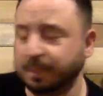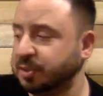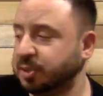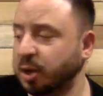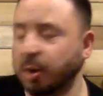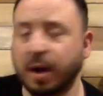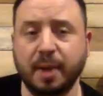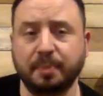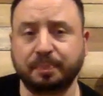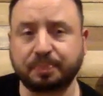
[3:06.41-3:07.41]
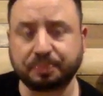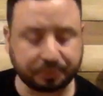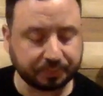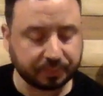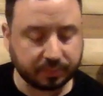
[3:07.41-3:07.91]
So um,
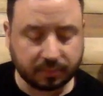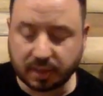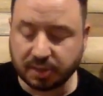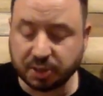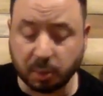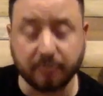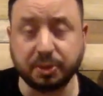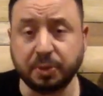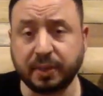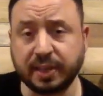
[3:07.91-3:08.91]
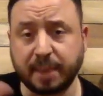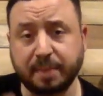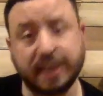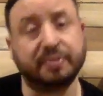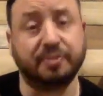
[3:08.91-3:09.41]
so what I'm doing is I
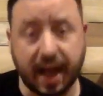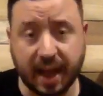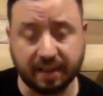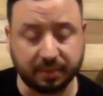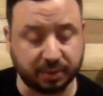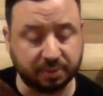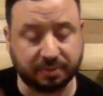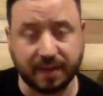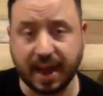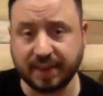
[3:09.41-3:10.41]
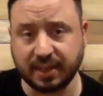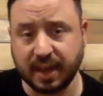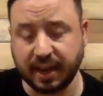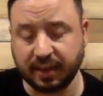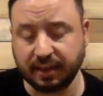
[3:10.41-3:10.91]
picked five. I'm going to do five
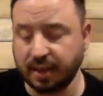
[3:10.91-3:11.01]
tonight.